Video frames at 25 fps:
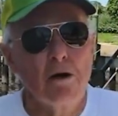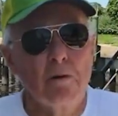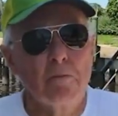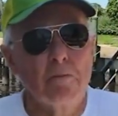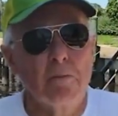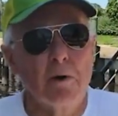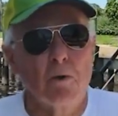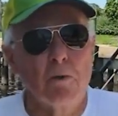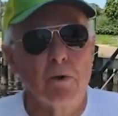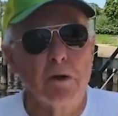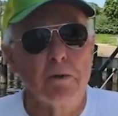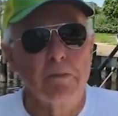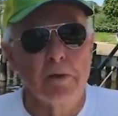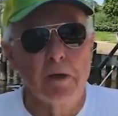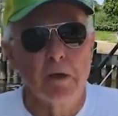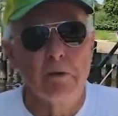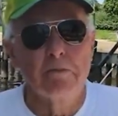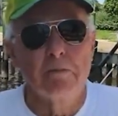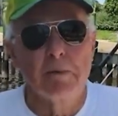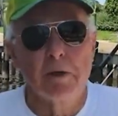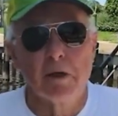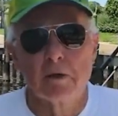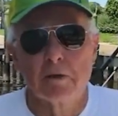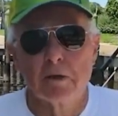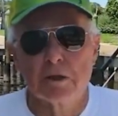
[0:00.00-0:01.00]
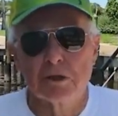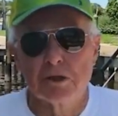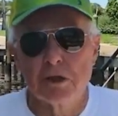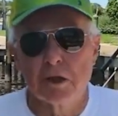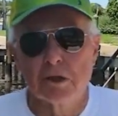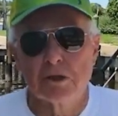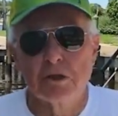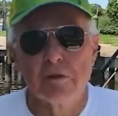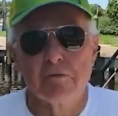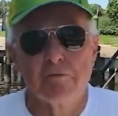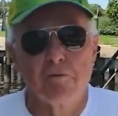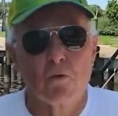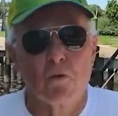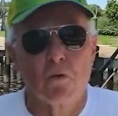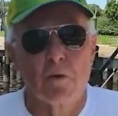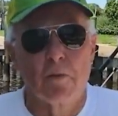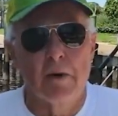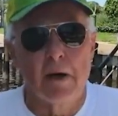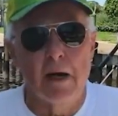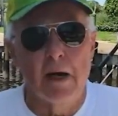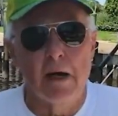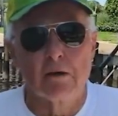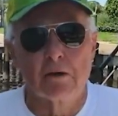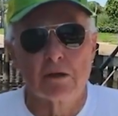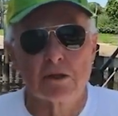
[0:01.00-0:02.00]
But we did build the 64
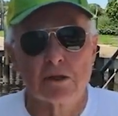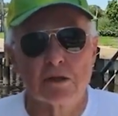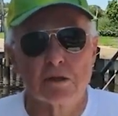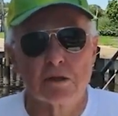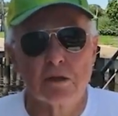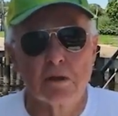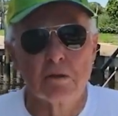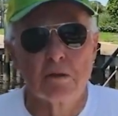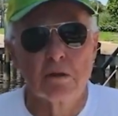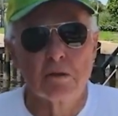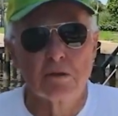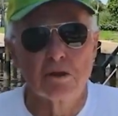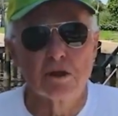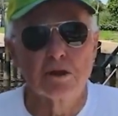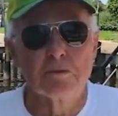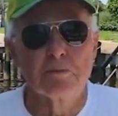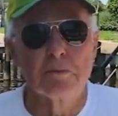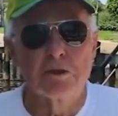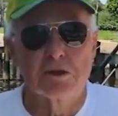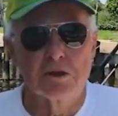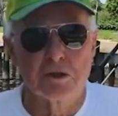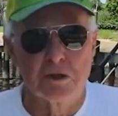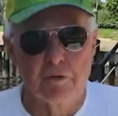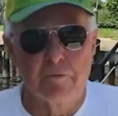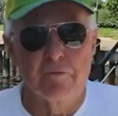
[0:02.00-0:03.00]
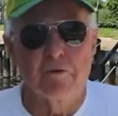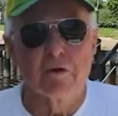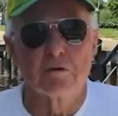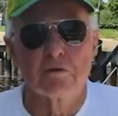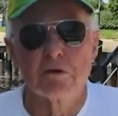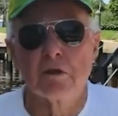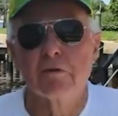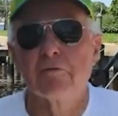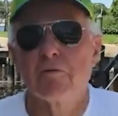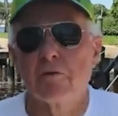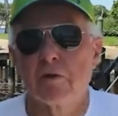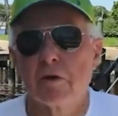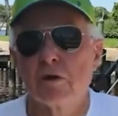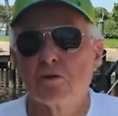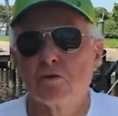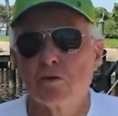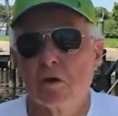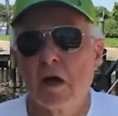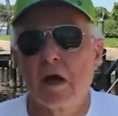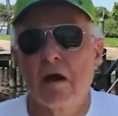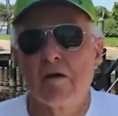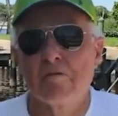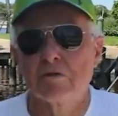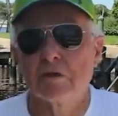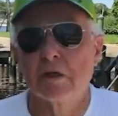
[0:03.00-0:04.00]
Bayliss specifically for the
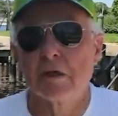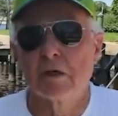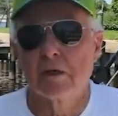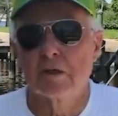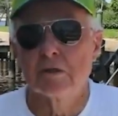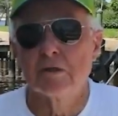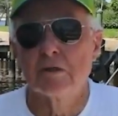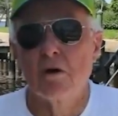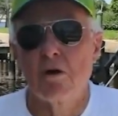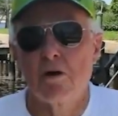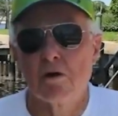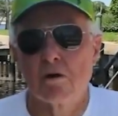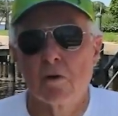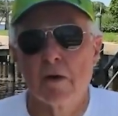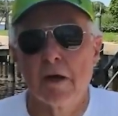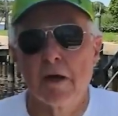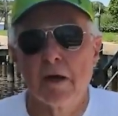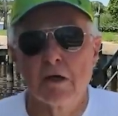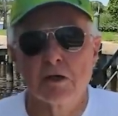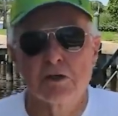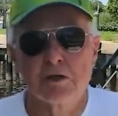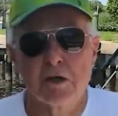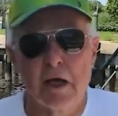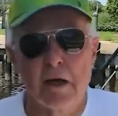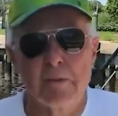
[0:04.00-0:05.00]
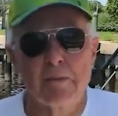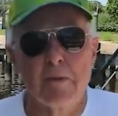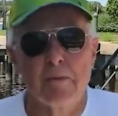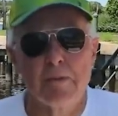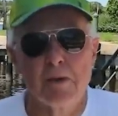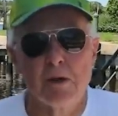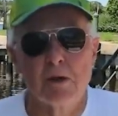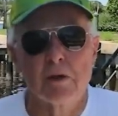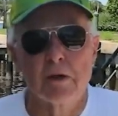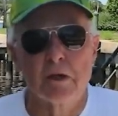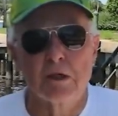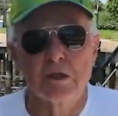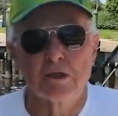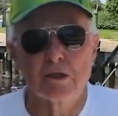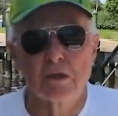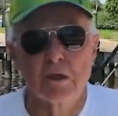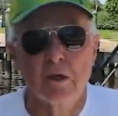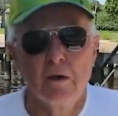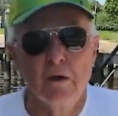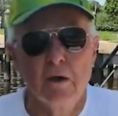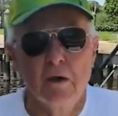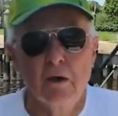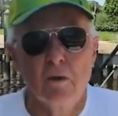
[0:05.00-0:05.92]
traveling and the long-range capabilities.